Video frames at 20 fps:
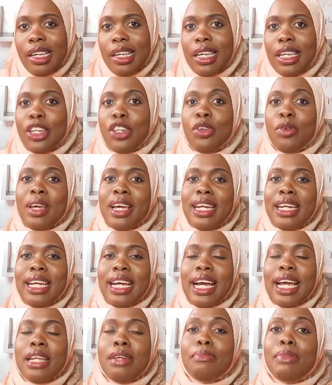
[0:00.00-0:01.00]
in Uganda,
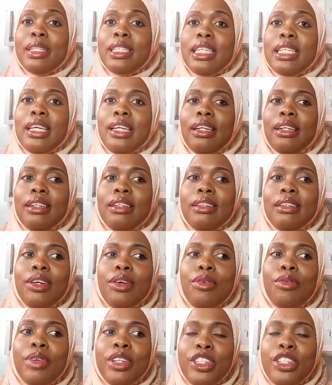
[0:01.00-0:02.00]
and in particular
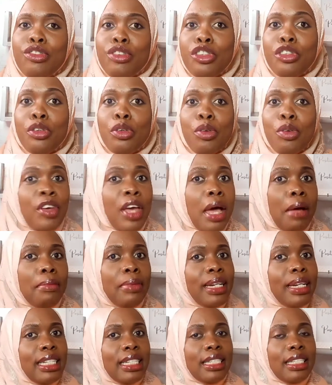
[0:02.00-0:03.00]
registration of
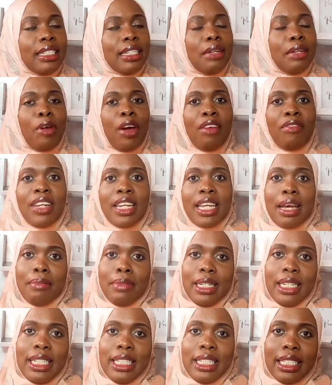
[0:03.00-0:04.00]
companies and private
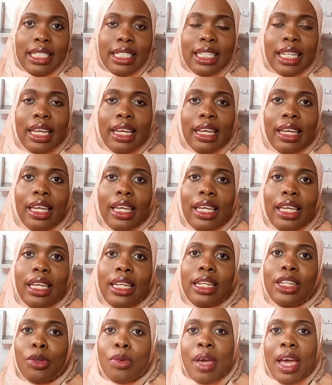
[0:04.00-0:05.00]
companies
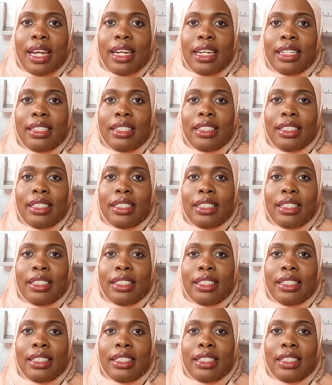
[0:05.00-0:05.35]
in Uganda.